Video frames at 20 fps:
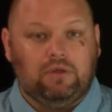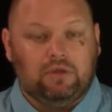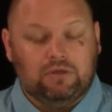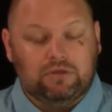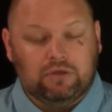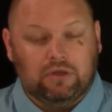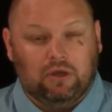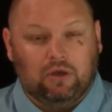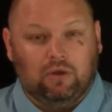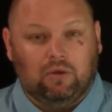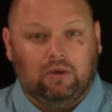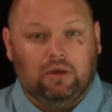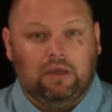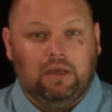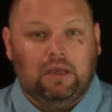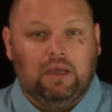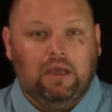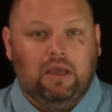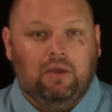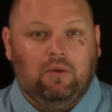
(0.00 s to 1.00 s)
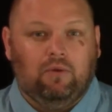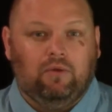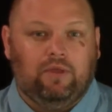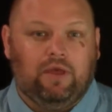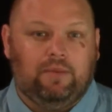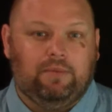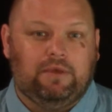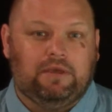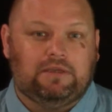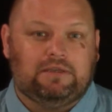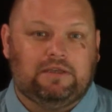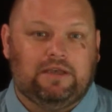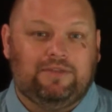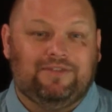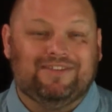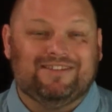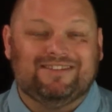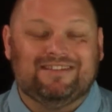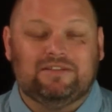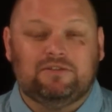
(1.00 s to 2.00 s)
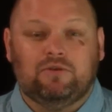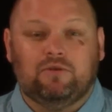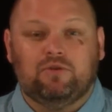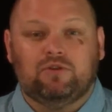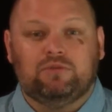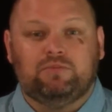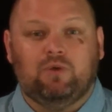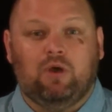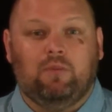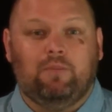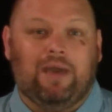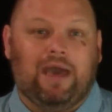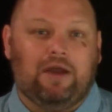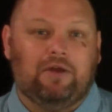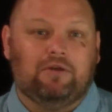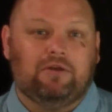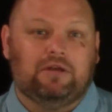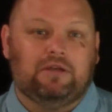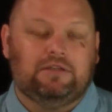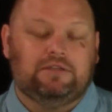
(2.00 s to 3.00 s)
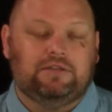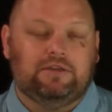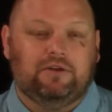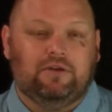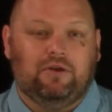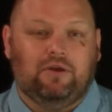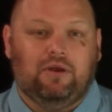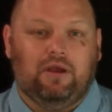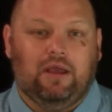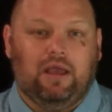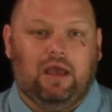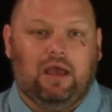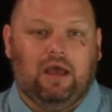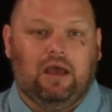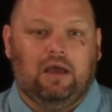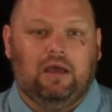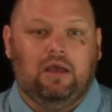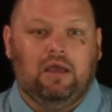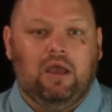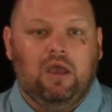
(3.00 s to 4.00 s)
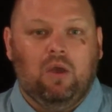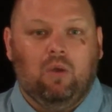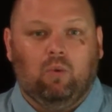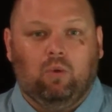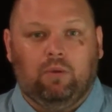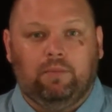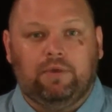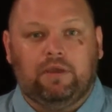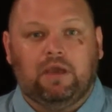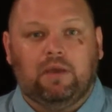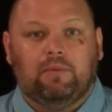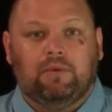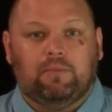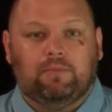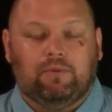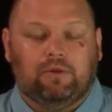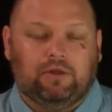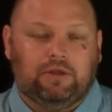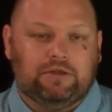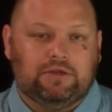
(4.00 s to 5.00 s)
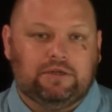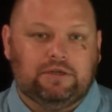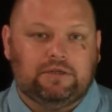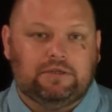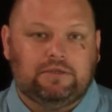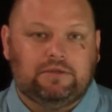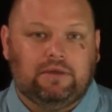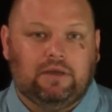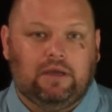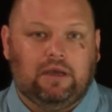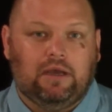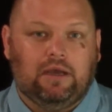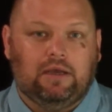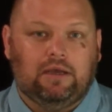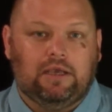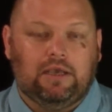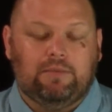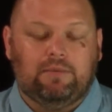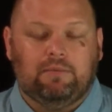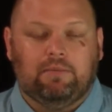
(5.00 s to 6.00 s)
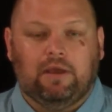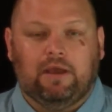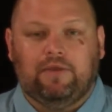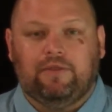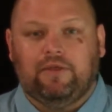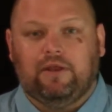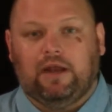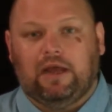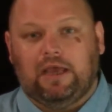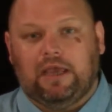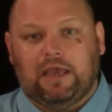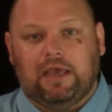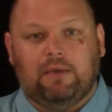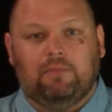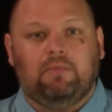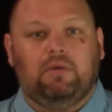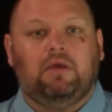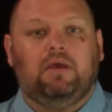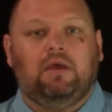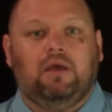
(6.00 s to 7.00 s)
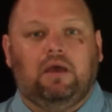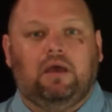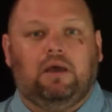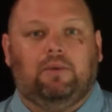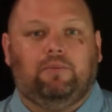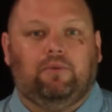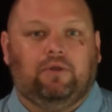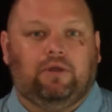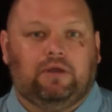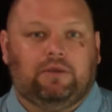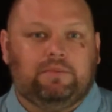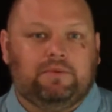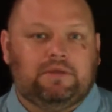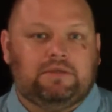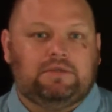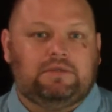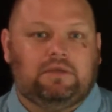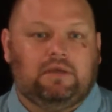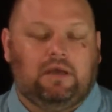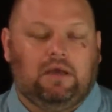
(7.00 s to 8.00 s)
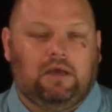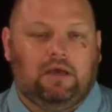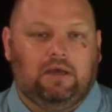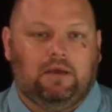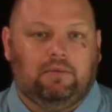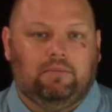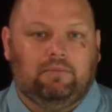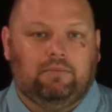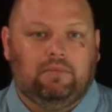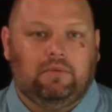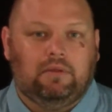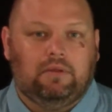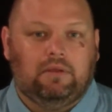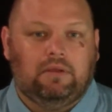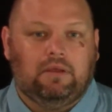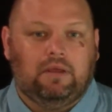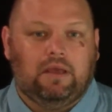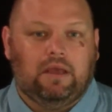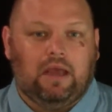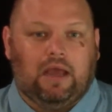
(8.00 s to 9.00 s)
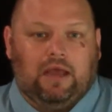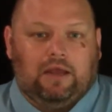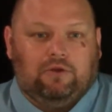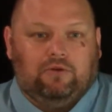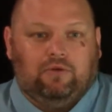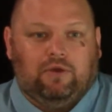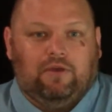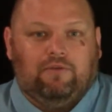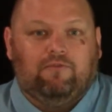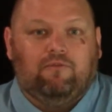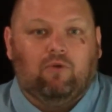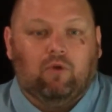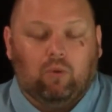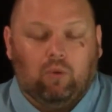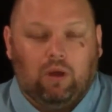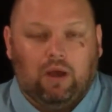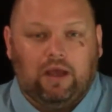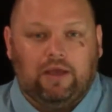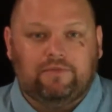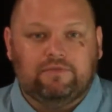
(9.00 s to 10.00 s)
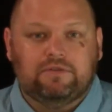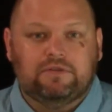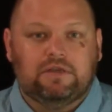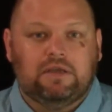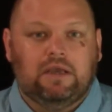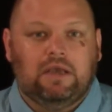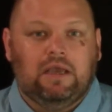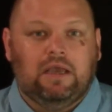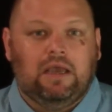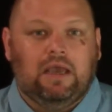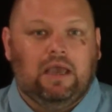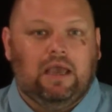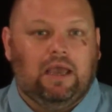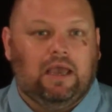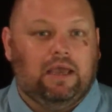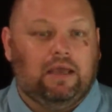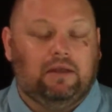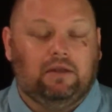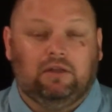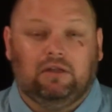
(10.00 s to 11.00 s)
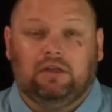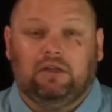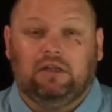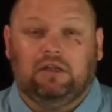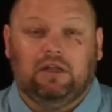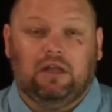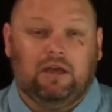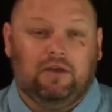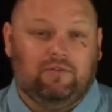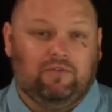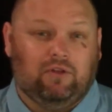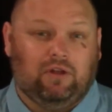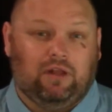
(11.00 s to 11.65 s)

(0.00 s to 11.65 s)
So, with that being said, this is no small matter to consider when becoming polygynist. Keep in mind that I am a polygamist. I do have 4 wives and love the